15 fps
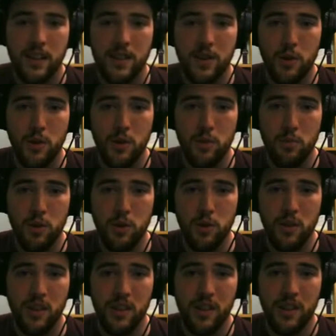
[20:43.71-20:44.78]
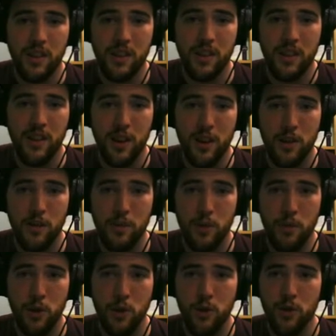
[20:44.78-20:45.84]
Chulaboo the
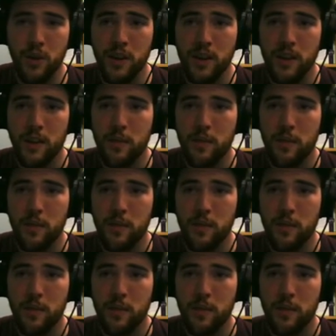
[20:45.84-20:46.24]
Canarthaloo?